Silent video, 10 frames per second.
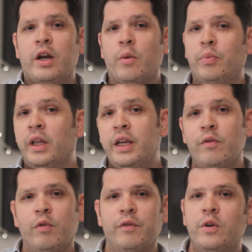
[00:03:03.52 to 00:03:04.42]
there are plenty
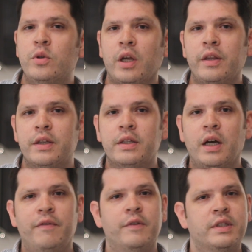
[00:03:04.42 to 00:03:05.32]
of reviews on this
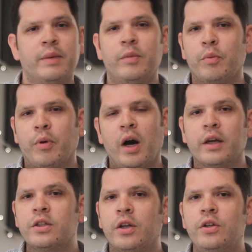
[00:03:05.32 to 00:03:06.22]
stuff and similar
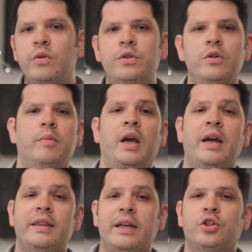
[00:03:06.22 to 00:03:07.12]
products on YouTube
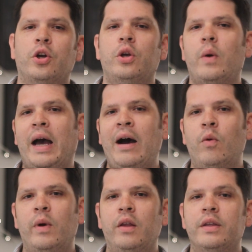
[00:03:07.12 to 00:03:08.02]
that show you how
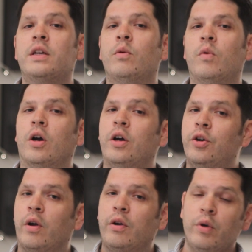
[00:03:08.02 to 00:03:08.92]
well this can work on
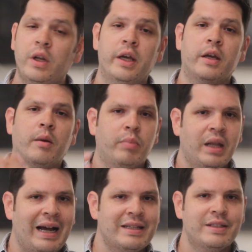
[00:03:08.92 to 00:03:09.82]
your acrylic,
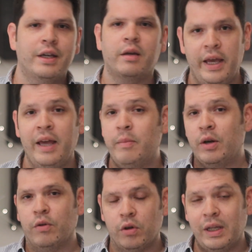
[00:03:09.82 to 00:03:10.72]
plastic, and
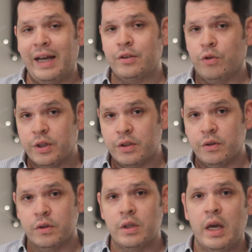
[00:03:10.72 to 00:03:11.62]
mineral glass
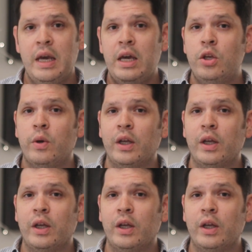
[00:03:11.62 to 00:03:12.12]
crystals. You